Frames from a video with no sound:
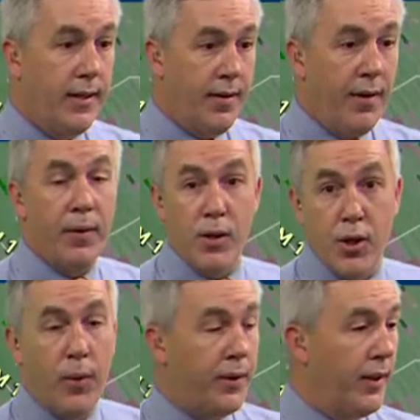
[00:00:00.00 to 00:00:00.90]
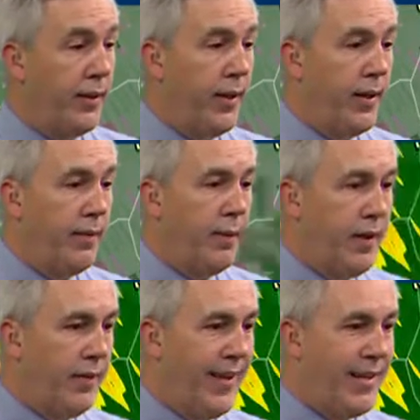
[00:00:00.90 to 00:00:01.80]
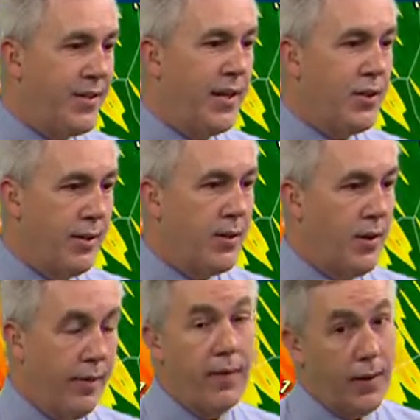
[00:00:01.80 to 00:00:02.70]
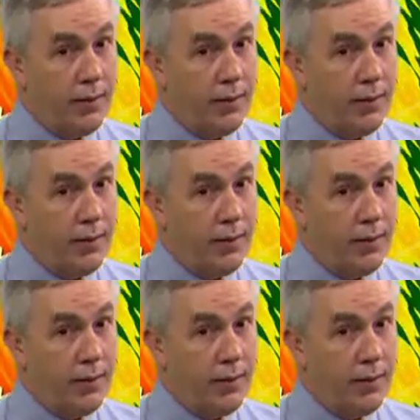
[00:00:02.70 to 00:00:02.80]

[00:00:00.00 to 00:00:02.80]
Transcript: definitely showing that the intentions are that